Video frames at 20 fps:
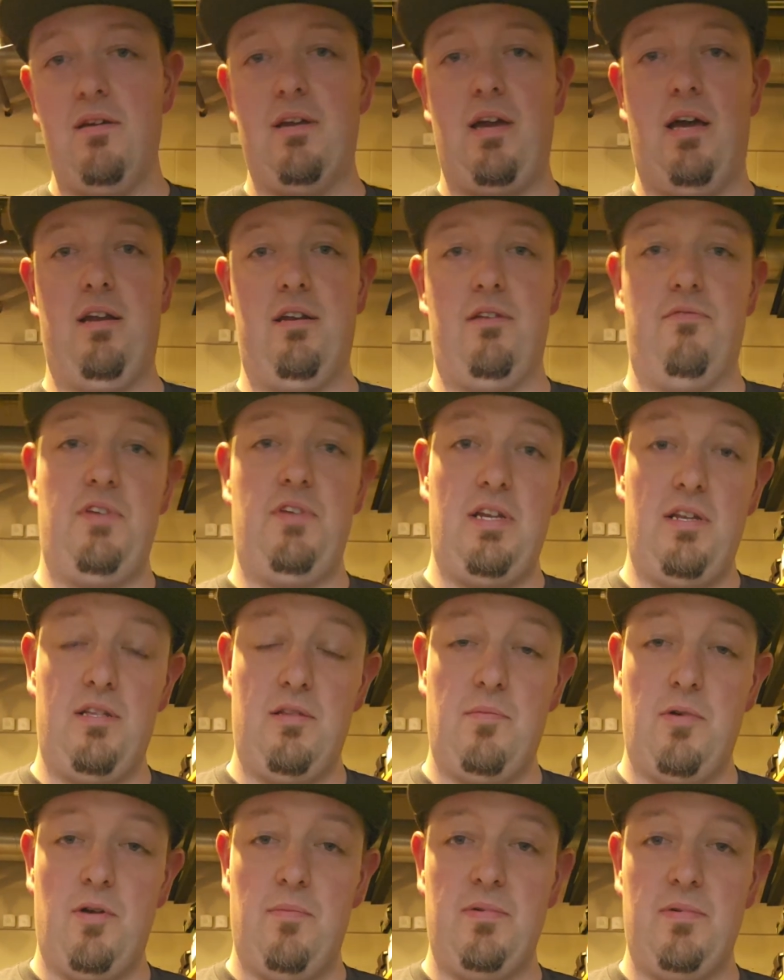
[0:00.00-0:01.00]
kind of defeating
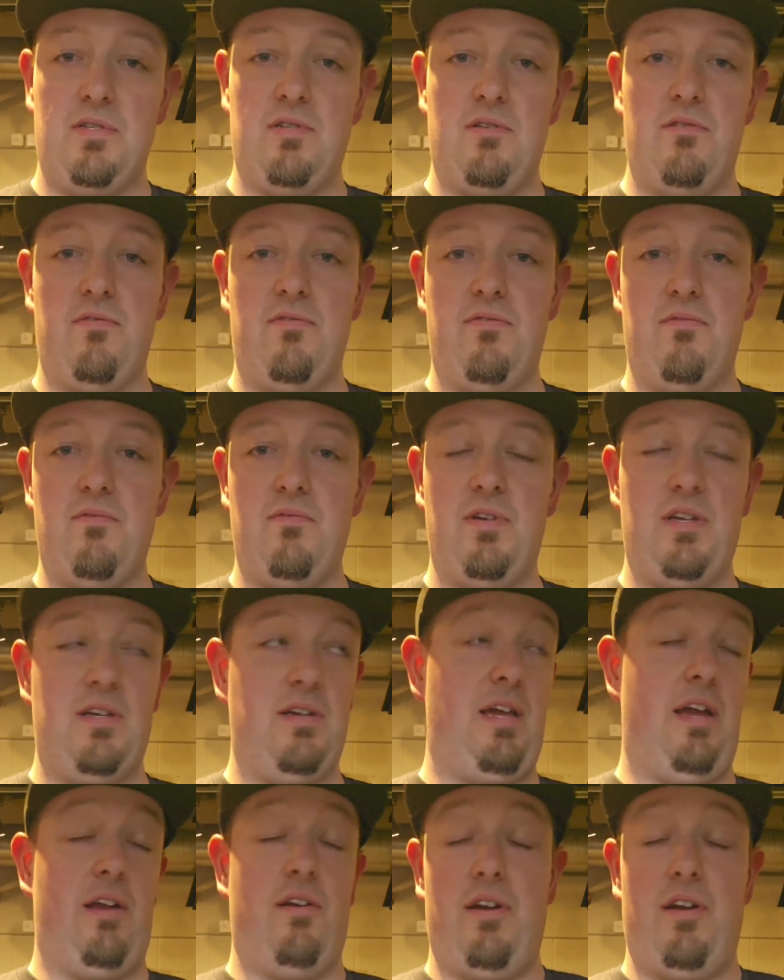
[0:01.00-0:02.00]
the purpose of
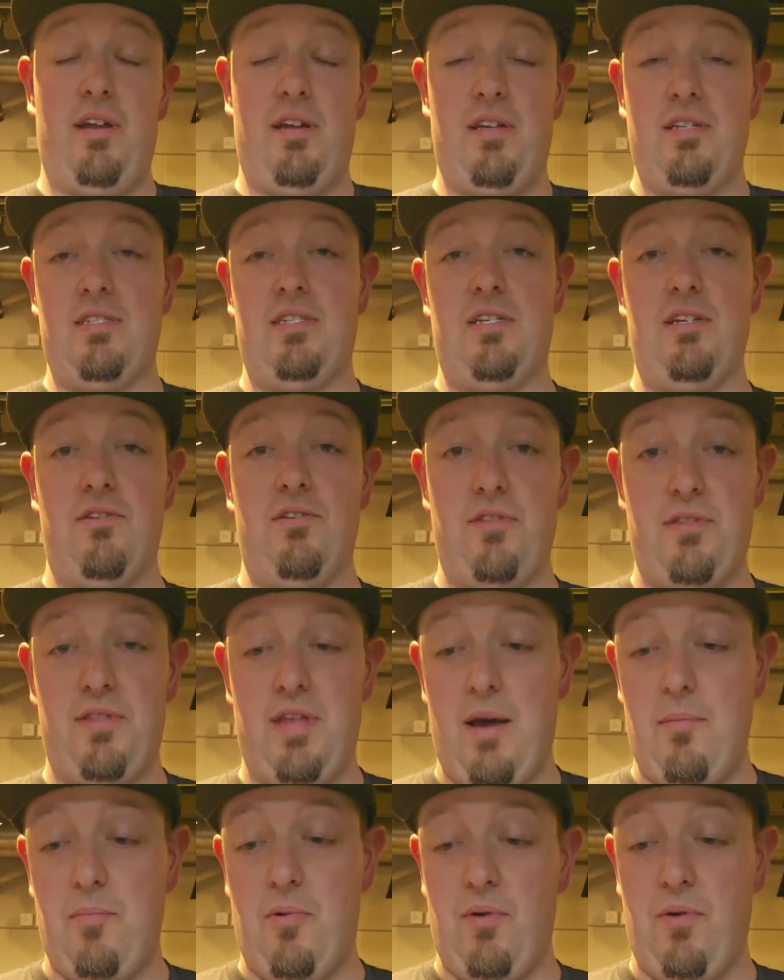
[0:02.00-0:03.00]
carrying concealed at
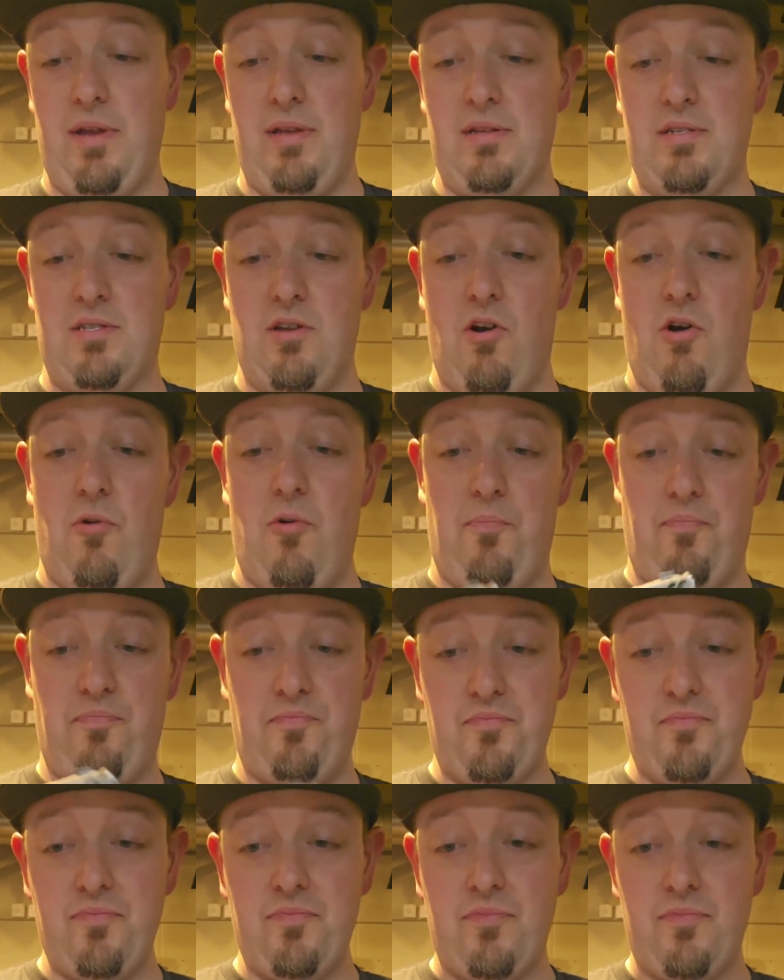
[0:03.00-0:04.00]
that point. So
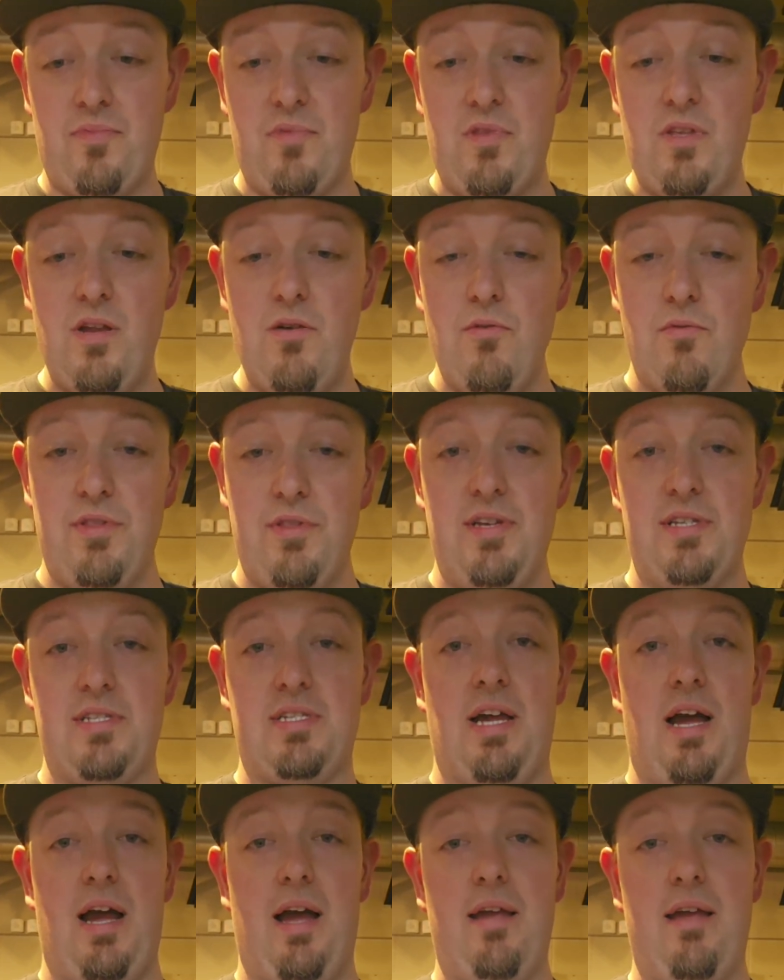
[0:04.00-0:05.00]
with
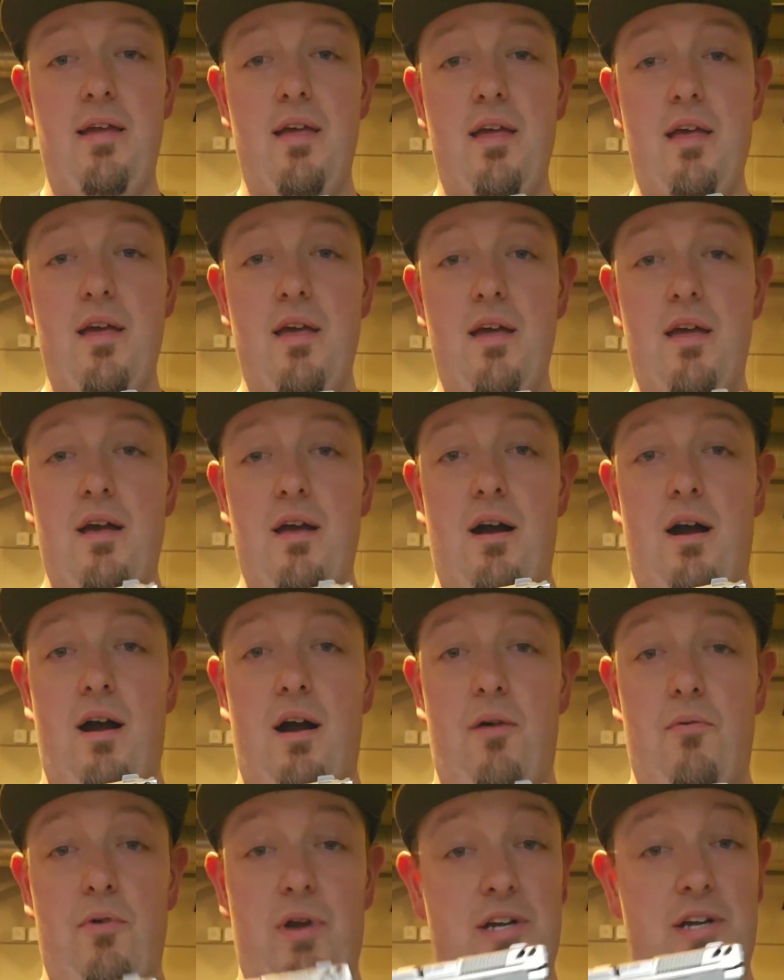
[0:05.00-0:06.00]
this guy,
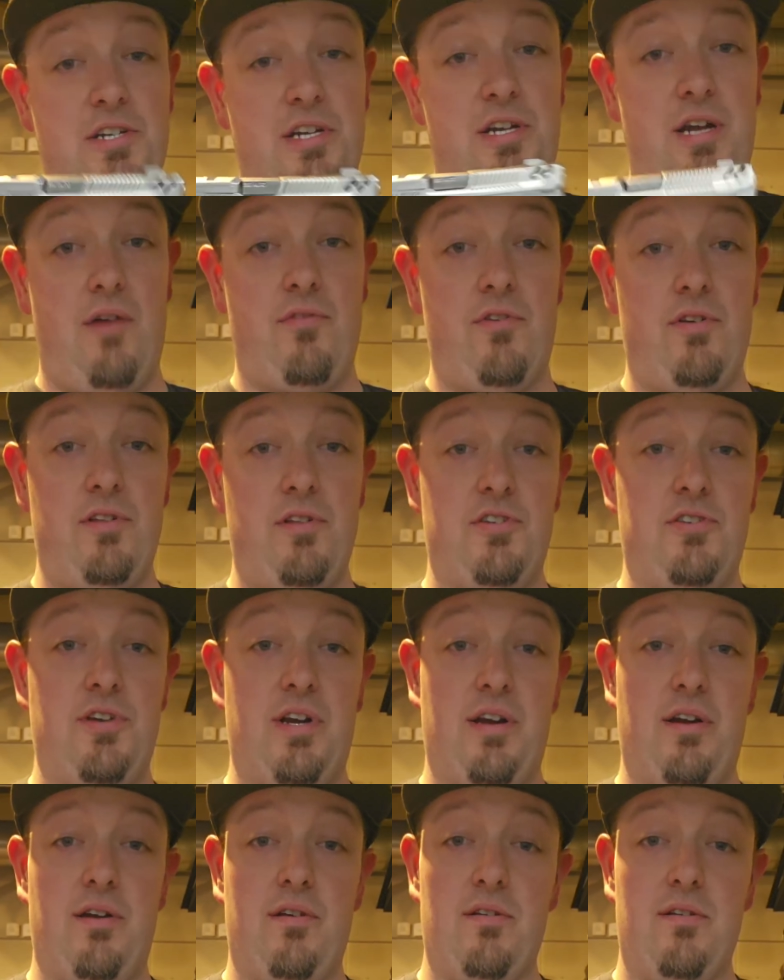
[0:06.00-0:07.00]
we're actually covering the
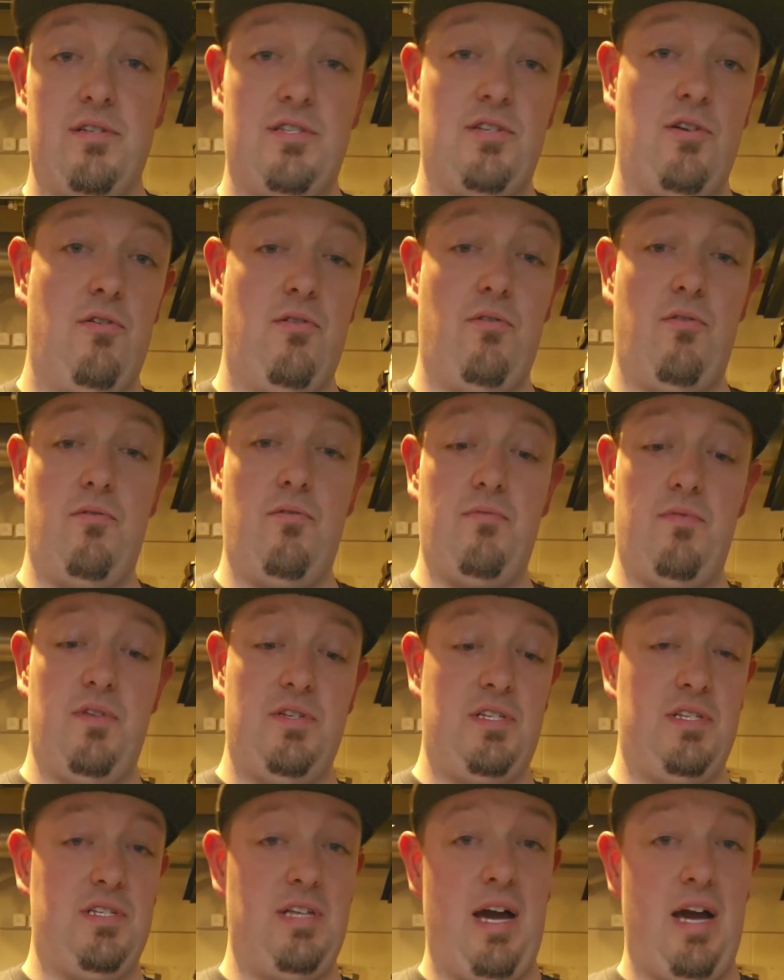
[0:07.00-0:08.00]
trigger. So
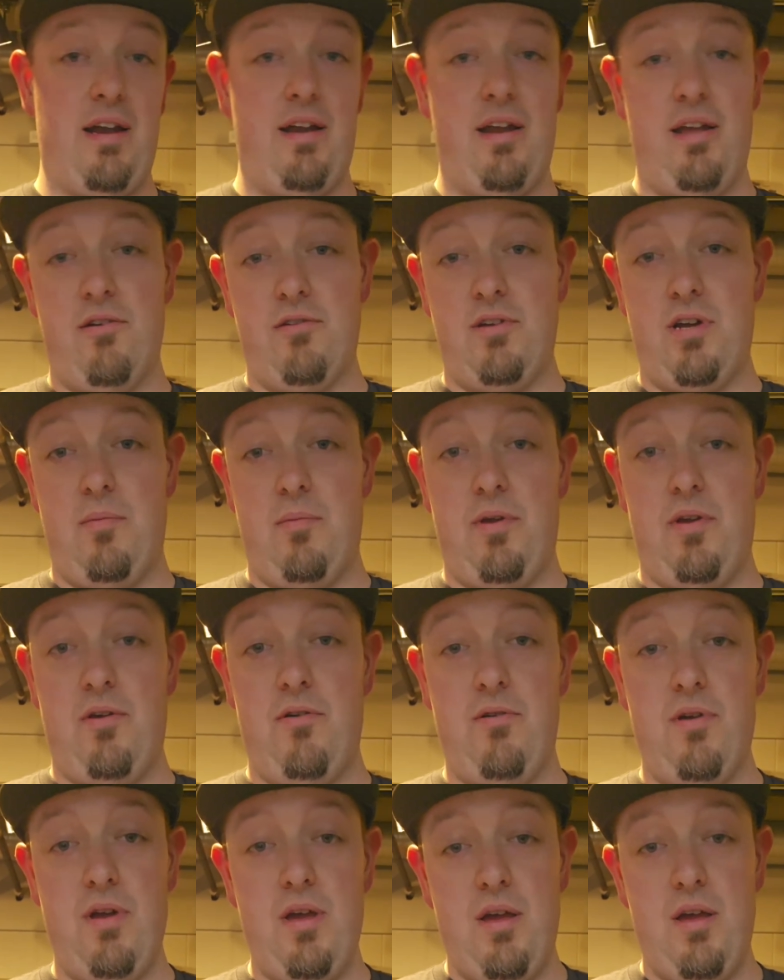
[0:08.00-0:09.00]
this is not an
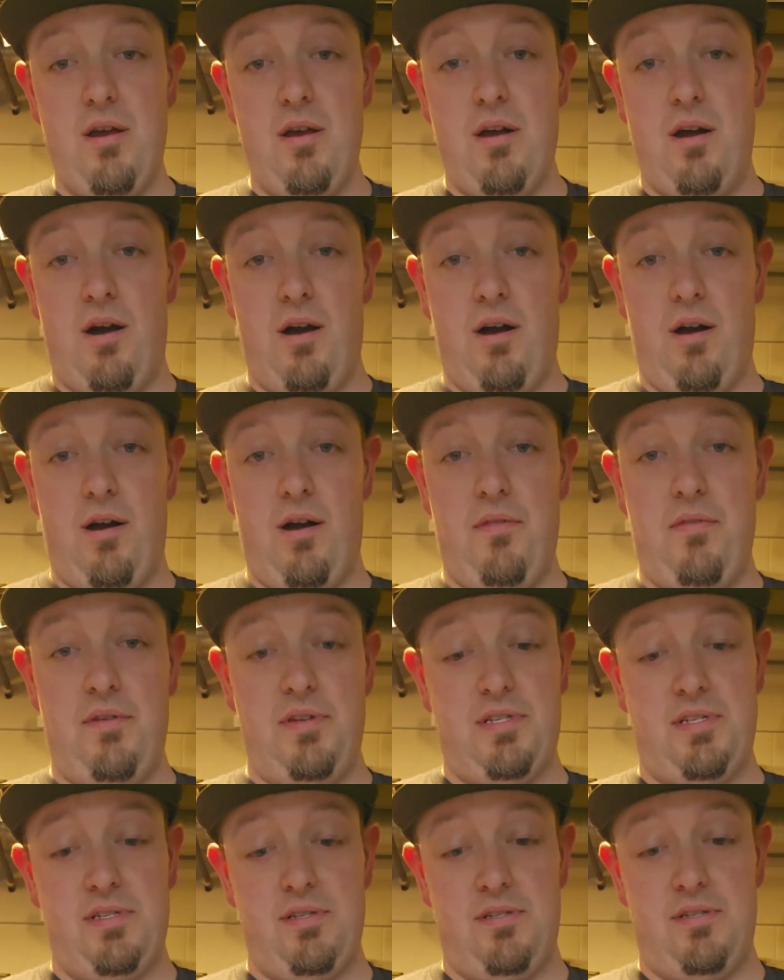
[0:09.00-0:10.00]
AOW.
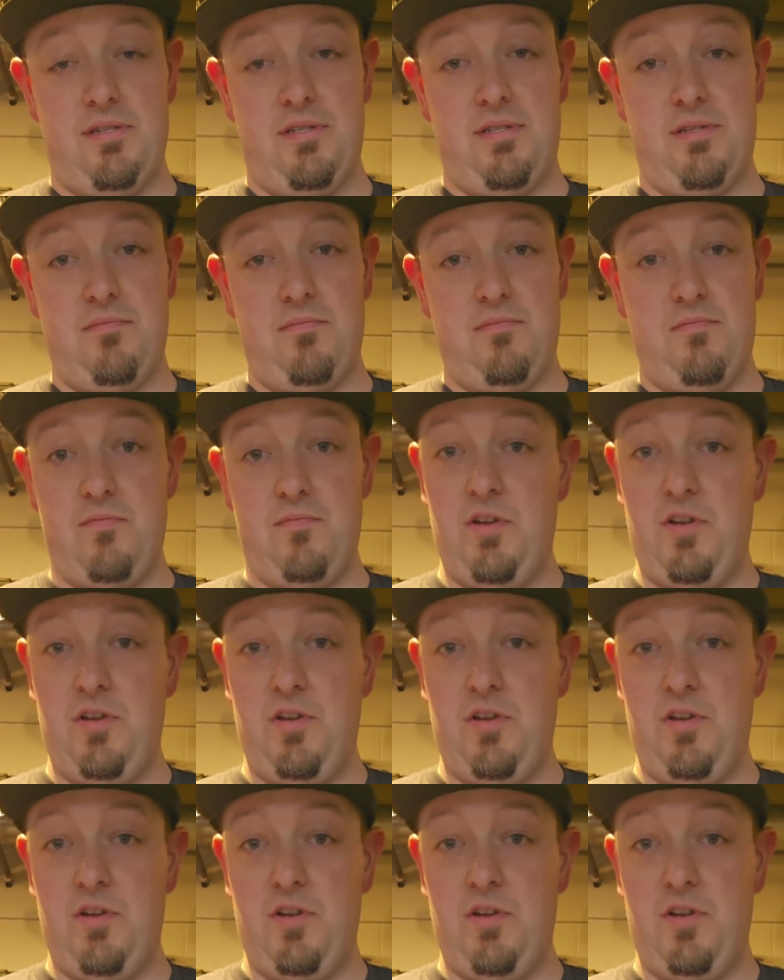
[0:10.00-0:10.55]
This is